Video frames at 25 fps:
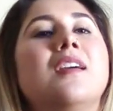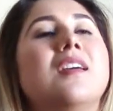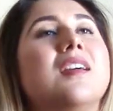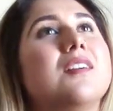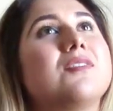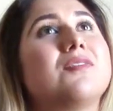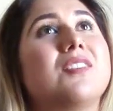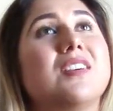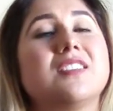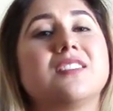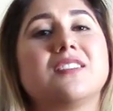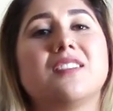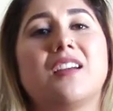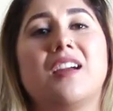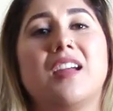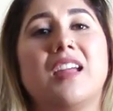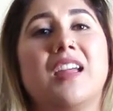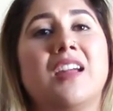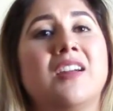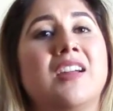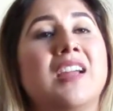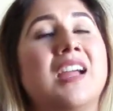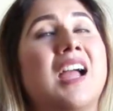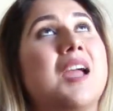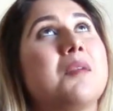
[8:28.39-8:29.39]
if I start
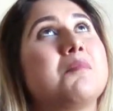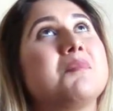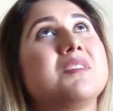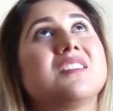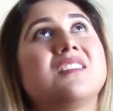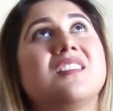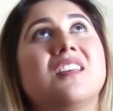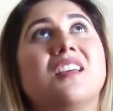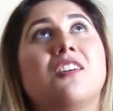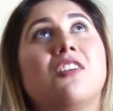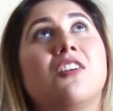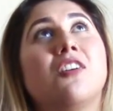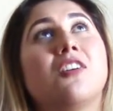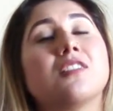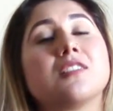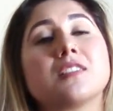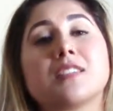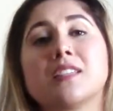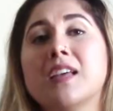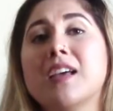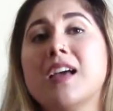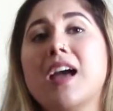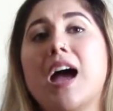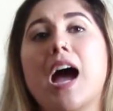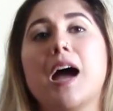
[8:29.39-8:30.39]
hearing "Ay mis
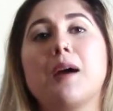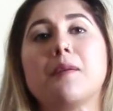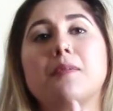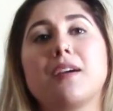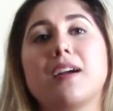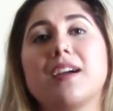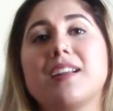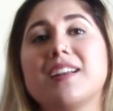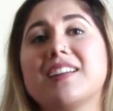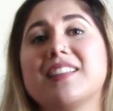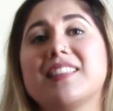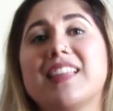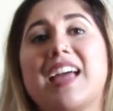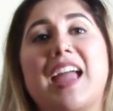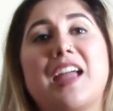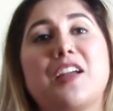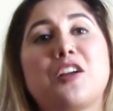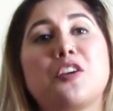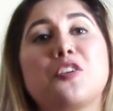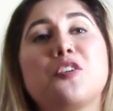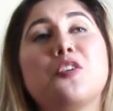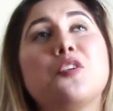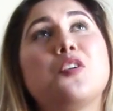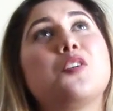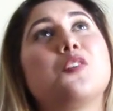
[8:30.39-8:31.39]
hijos," I'm gonna like